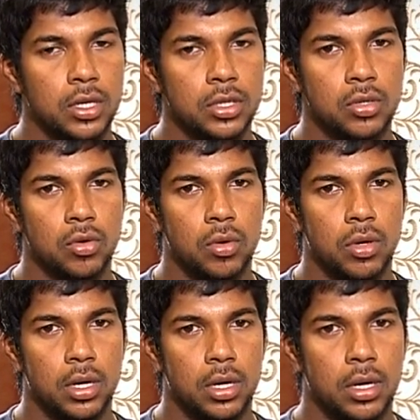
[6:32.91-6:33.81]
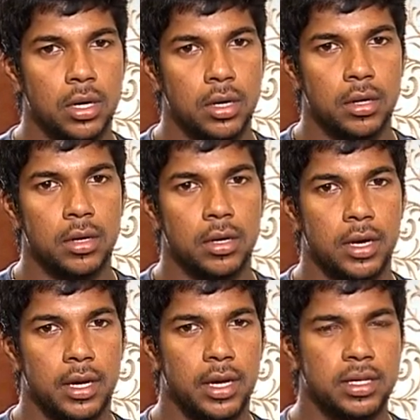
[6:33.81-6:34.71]
So
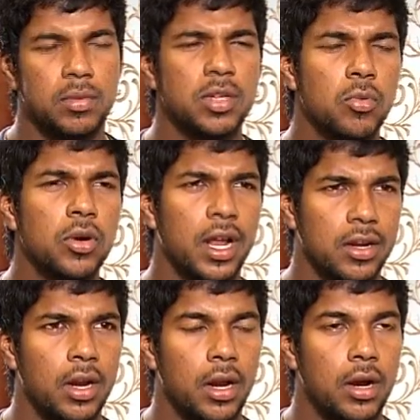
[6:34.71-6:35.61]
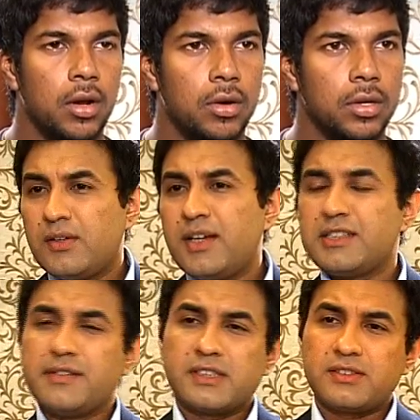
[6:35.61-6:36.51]
it's more calculated now. Right.
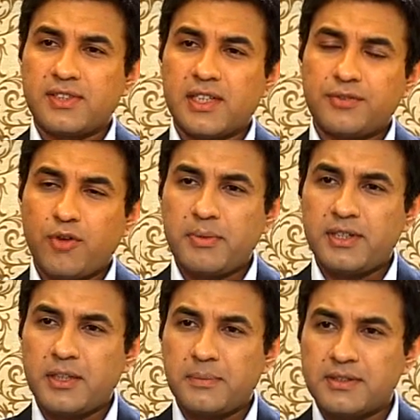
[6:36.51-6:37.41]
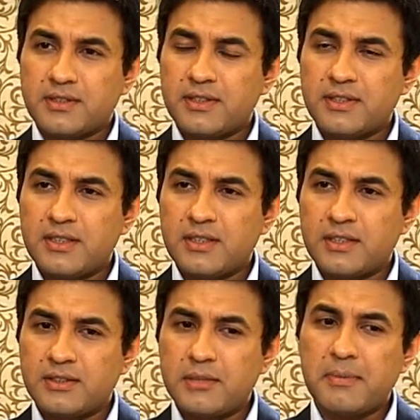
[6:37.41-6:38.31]
Javagal Srinath, former India pacer,
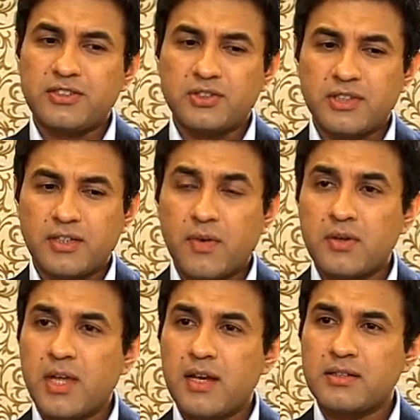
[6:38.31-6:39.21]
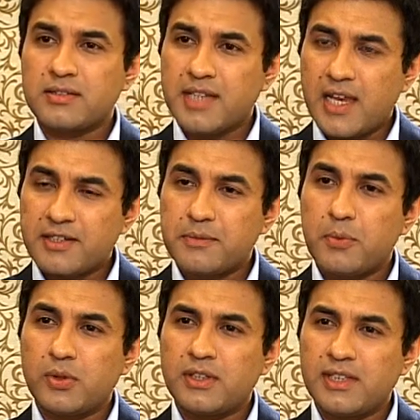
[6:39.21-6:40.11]
did mention that Varun Aaron is a talented
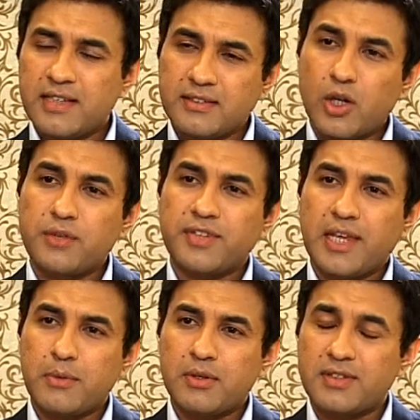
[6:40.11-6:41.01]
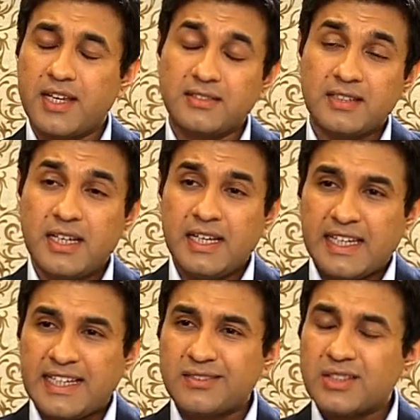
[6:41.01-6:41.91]
bowler. He has a lot of time on his hands.
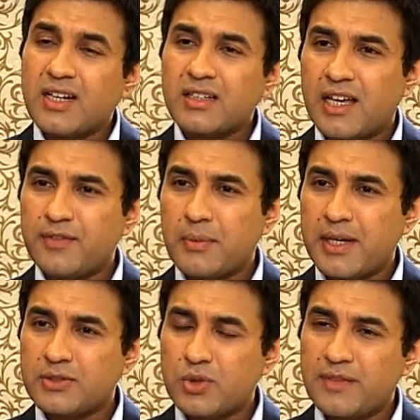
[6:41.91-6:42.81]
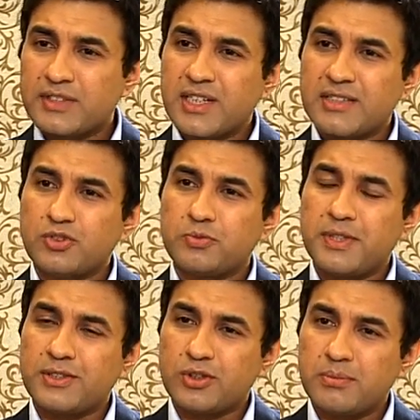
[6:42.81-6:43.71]
He's young. Have you managed to have a chance to
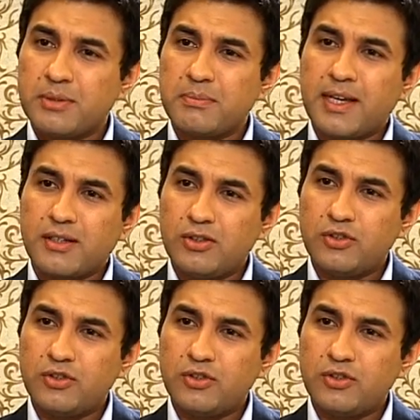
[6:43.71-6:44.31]
speak to him in Bangalore?